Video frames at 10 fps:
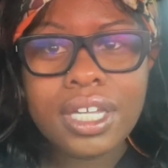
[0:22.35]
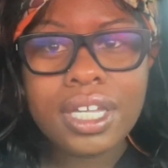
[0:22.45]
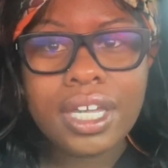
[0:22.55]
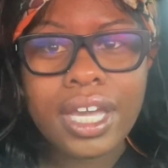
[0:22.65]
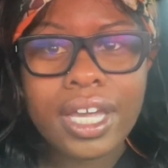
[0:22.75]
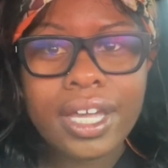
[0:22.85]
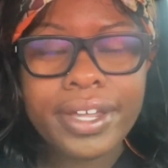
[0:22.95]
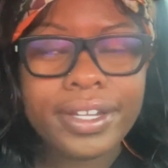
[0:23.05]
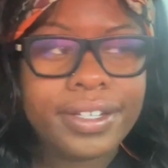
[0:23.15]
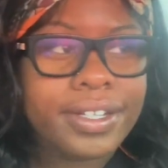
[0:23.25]

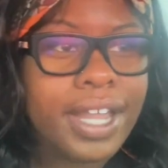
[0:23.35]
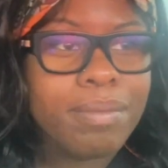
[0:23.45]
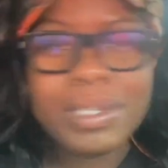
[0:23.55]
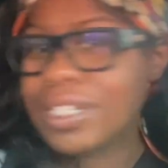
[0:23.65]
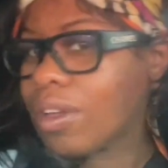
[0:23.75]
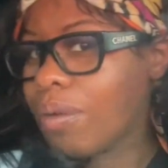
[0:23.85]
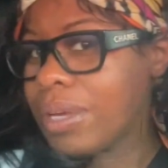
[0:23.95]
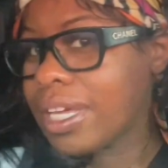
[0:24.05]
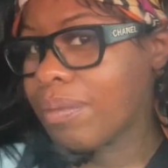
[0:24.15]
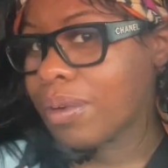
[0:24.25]
and that means all
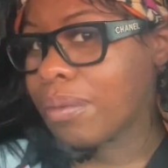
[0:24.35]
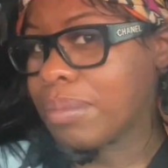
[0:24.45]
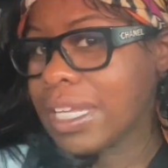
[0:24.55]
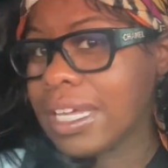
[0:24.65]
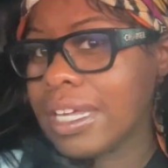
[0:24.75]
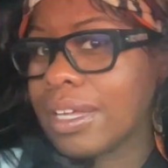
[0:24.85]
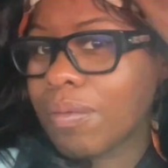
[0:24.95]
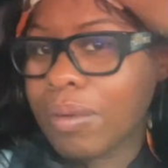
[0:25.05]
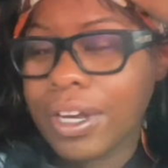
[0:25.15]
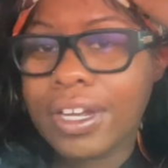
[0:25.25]
week i'm gonna be
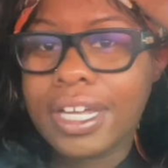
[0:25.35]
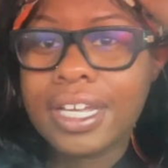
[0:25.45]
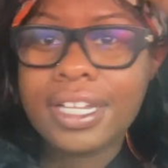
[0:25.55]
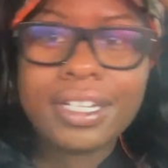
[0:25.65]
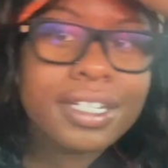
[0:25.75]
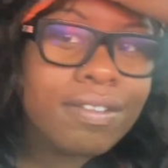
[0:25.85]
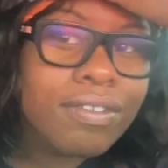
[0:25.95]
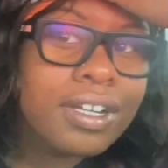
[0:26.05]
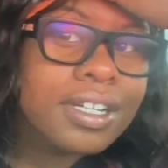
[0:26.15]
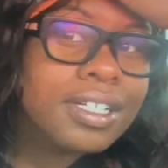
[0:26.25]
wearing
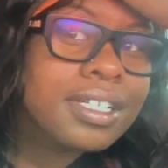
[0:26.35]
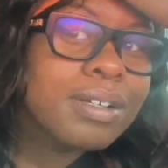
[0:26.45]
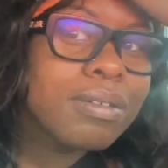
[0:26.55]
different